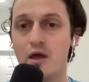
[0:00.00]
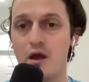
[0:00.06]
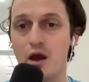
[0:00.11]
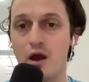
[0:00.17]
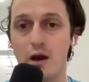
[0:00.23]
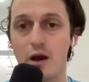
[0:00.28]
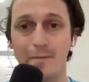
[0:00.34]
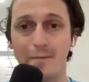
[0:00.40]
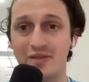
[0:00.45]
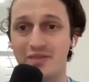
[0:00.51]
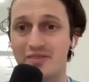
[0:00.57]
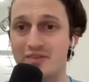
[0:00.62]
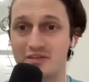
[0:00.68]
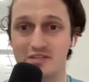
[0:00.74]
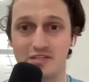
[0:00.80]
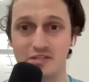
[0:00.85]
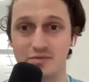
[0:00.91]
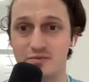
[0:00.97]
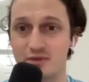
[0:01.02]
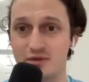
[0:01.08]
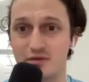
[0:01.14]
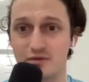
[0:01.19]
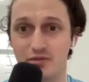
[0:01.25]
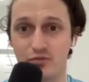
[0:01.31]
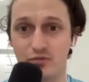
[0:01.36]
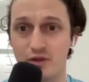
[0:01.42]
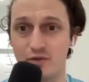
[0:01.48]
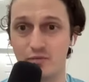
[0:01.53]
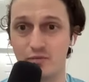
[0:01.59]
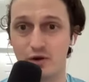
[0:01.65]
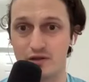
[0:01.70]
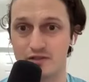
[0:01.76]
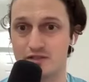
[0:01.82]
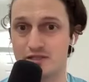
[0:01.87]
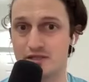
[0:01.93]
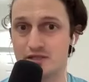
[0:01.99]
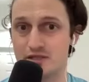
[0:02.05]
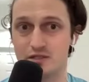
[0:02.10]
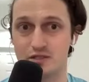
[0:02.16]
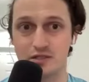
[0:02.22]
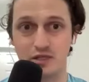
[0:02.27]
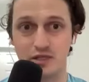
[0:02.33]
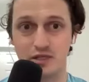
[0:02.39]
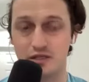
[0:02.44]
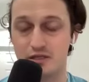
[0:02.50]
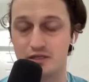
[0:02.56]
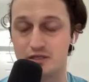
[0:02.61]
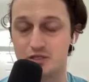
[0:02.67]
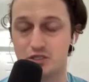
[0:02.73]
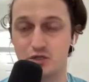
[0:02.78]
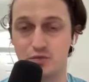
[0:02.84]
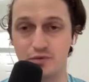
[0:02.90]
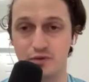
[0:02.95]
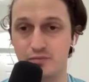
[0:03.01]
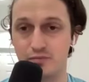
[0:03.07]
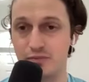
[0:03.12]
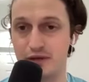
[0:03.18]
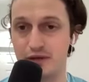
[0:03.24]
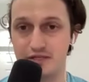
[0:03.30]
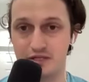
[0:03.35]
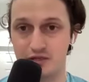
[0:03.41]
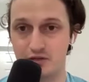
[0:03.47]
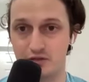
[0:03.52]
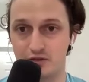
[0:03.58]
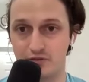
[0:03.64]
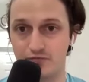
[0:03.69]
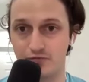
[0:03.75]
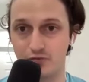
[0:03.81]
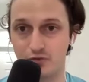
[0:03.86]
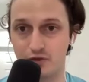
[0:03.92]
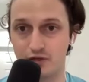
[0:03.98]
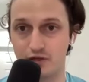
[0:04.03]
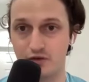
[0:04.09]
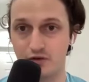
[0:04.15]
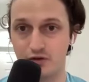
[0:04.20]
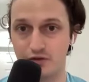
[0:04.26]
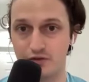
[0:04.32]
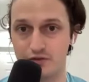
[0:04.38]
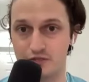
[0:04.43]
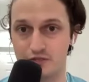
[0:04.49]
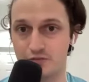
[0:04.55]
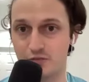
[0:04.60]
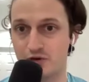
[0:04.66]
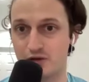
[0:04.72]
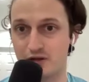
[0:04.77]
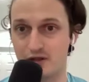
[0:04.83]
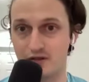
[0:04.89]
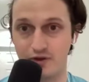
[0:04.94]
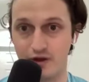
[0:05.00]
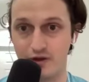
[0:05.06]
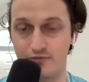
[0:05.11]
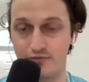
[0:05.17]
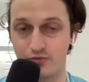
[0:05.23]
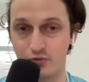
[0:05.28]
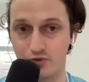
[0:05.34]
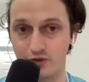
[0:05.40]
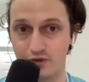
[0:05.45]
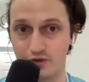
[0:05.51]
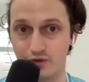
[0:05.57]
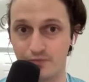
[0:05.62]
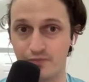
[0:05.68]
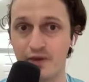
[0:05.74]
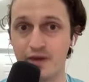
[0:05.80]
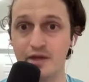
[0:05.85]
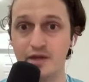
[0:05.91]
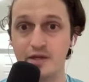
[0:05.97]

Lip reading: But this has been 3 months that it should be basically fully healed at this point, if not fully healed.